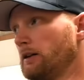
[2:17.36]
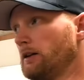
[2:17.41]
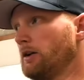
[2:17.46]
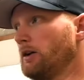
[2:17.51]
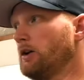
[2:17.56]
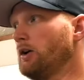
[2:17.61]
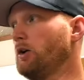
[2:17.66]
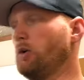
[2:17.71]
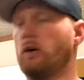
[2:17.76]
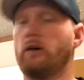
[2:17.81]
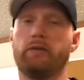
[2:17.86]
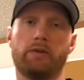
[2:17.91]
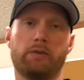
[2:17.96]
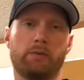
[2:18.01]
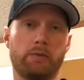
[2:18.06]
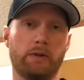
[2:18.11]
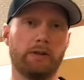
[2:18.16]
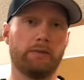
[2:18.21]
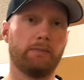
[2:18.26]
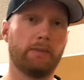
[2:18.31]
whoever's
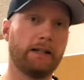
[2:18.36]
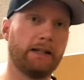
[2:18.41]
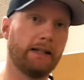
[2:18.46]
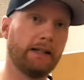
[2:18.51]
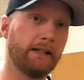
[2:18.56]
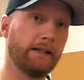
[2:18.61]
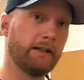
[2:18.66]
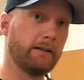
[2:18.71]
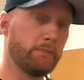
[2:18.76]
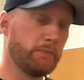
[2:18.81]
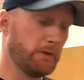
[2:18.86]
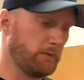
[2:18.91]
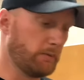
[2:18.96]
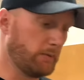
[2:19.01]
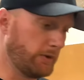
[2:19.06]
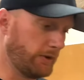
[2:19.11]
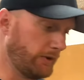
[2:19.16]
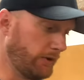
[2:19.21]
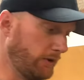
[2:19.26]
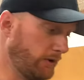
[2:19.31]
with me needed to put
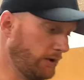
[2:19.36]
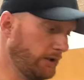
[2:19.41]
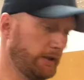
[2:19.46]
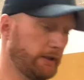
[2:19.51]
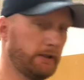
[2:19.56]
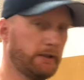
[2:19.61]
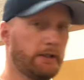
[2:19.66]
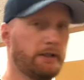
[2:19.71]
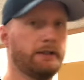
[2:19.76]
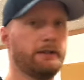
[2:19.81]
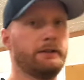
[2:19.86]
one on,